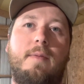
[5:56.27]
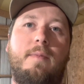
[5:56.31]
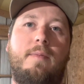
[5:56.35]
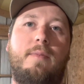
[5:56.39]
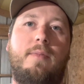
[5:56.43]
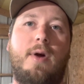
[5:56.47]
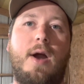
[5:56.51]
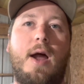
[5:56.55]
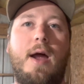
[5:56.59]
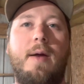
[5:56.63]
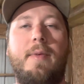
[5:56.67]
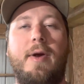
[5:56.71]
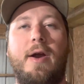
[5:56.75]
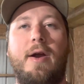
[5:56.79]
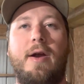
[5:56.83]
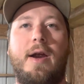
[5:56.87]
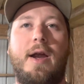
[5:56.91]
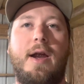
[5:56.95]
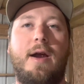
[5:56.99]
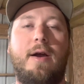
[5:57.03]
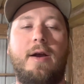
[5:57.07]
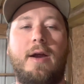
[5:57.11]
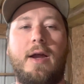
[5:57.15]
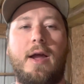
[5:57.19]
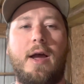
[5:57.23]
primary
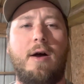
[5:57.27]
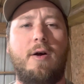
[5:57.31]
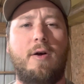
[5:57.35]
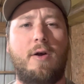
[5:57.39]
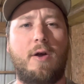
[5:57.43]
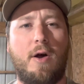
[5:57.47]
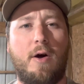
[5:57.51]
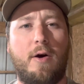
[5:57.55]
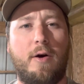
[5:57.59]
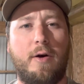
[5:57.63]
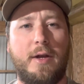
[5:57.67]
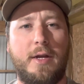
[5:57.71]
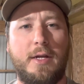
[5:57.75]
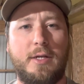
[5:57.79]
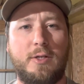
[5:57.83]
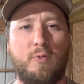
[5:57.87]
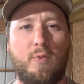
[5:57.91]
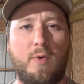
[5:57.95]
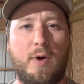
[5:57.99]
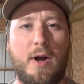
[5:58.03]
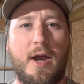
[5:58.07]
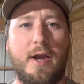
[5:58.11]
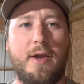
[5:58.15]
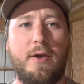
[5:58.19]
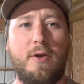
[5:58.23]
area, I'll call it, is,
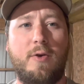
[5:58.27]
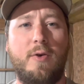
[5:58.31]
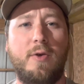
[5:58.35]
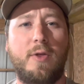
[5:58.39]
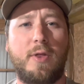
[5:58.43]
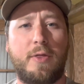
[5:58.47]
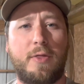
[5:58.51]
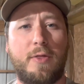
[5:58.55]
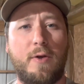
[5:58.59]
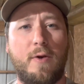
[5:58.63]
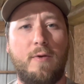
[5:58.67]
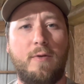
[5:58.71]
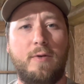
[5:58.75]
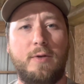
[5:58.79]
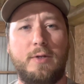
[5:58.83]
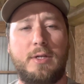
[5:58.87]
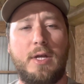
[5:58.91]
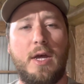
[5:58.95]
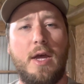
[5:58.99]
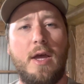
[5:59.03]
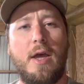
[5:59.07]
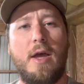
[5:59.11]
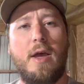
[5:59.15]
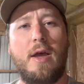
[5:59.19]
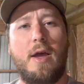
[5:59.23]
where I knew that there was
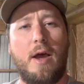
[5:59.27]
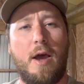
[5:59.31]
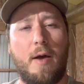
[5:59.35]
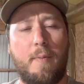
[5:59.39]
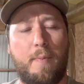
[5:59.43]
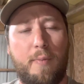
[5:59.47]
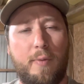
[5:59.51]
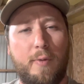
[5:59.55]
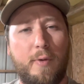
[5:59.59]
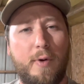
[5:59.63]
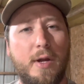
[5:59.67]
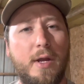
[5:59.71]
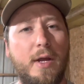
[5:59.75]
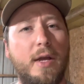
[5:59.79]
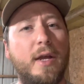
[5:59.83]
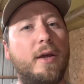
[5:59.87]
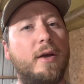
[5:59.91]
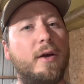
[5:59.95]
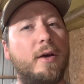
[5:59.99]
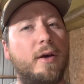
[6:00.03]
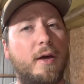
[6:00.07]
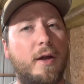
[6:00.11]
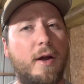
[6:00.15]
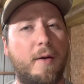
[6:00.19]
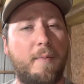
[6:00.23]
a pretty
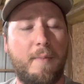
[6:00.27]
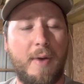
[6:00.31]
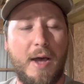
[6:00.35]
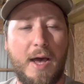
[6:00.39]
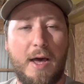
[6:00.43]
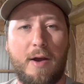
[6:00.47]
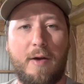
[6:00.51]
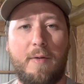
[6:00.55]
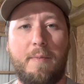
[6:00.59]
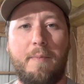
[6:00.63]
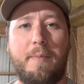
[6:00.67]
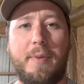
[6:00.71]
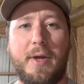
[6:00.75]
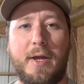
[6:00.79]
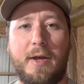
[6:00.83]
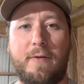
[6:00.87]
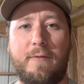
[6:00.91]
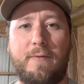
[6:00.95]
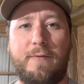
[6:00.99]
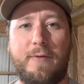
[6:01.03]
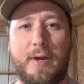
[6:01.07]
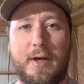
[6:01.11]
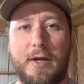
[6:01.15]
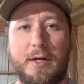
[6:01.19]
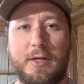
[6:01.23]
good amount of
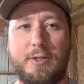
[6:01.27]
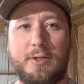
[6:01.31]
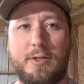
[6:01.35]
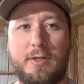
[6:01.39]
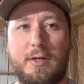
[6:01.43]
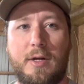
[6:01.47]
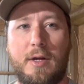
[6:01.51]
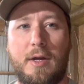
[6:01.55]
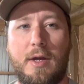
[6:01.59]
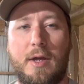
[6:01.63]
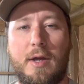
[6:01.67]
big fish.